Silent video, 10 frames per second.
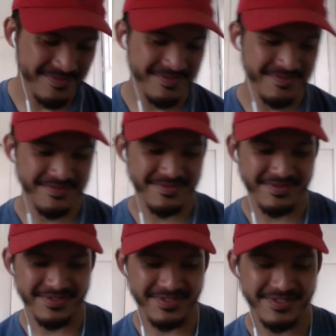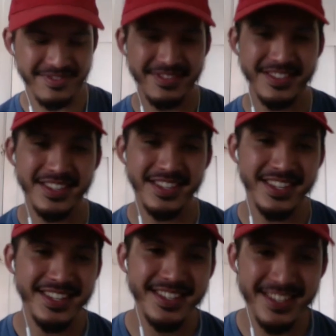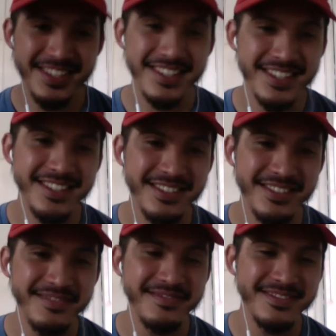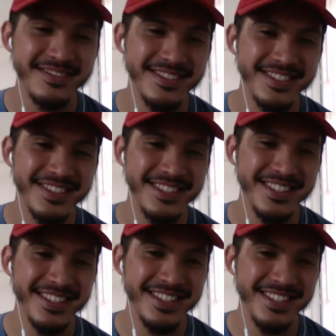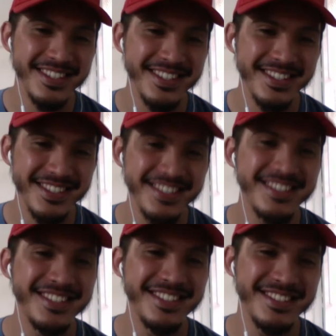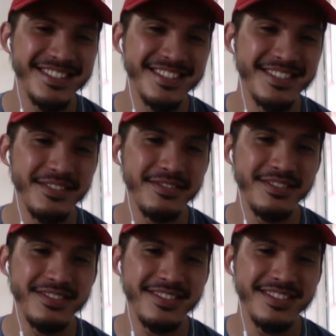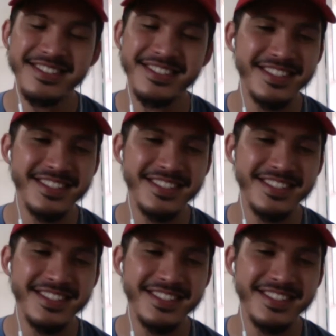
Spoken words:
put some things together on the spot and you're just whacking out the notes and you're just kind of going through the bars.